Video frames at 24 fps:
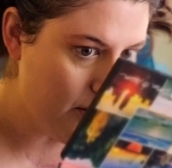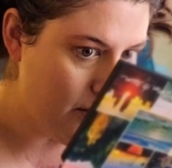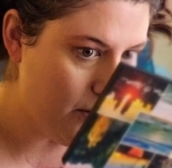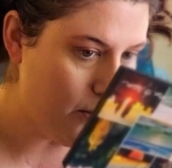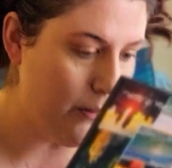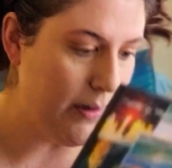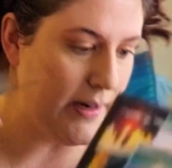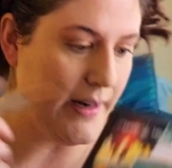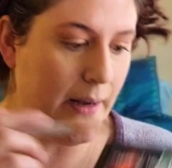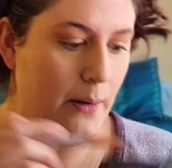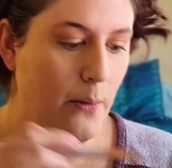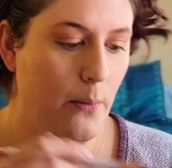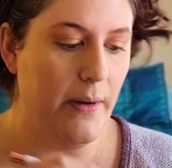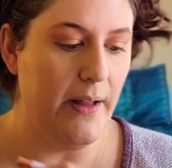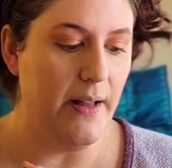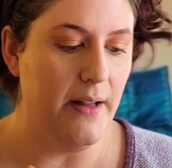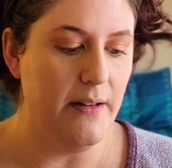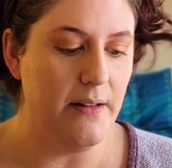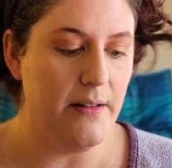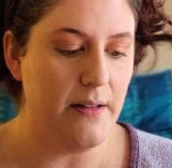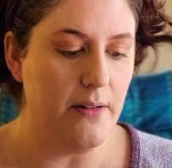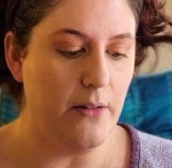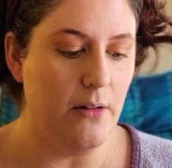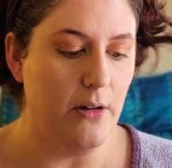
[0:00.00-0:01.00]
when I went
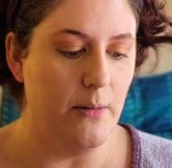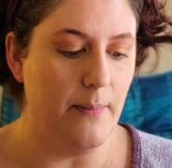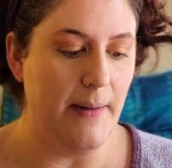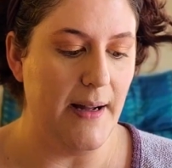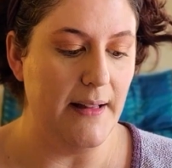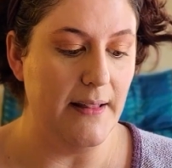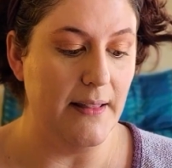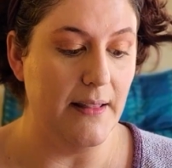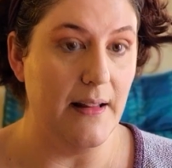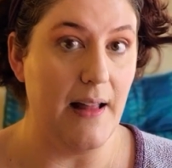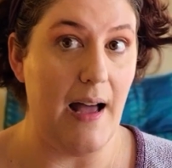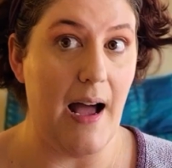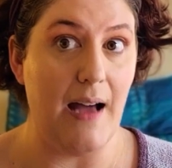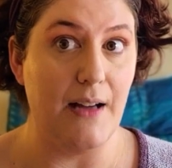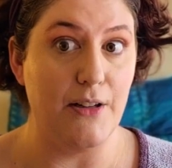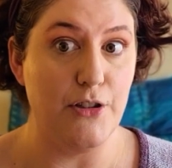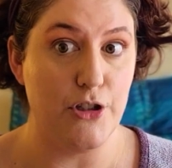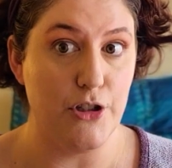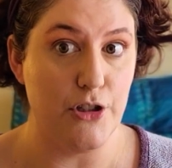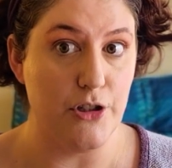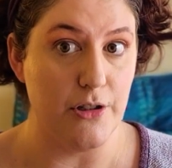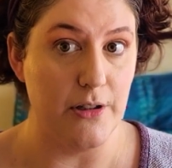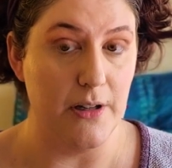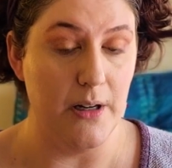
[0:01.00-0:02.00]
on my
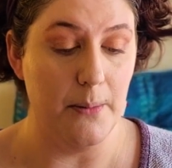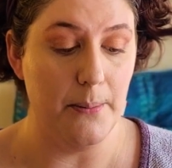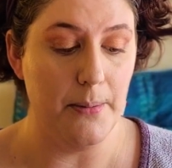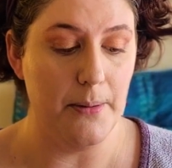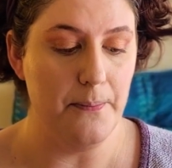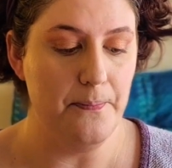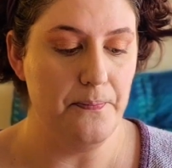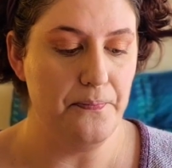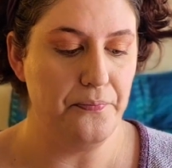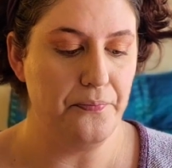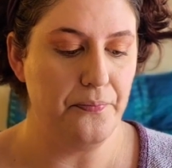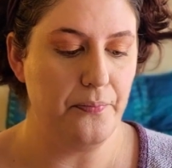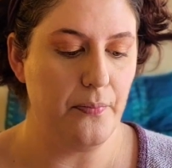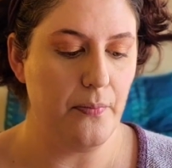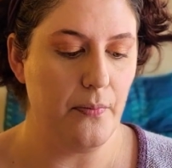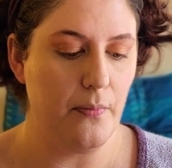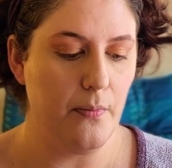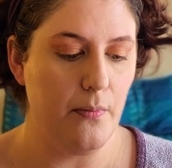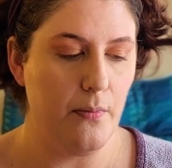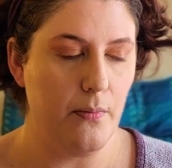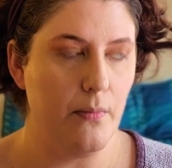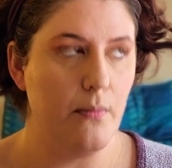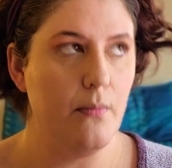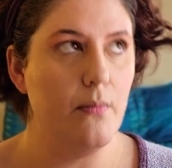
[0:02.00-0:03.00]
last trip
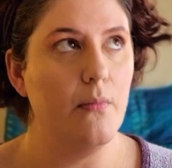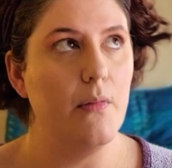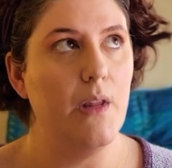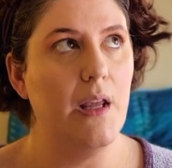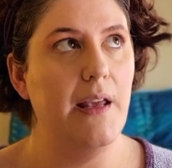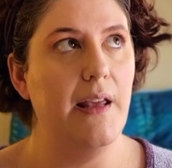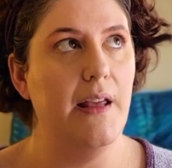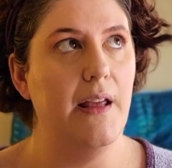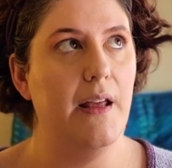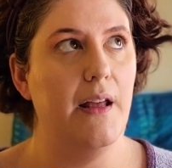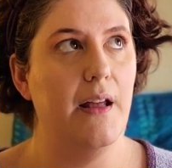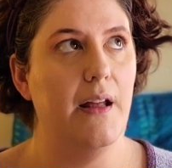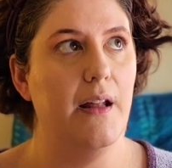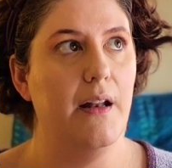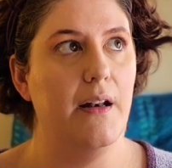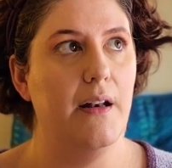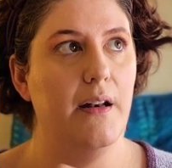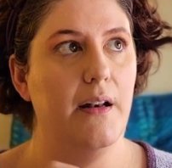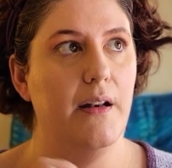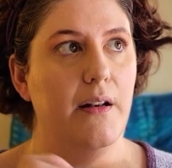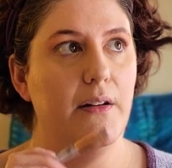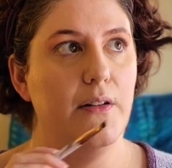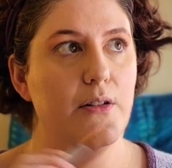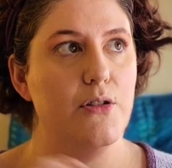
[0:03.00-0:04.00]

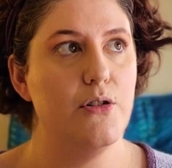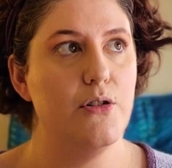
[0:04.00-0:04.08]
in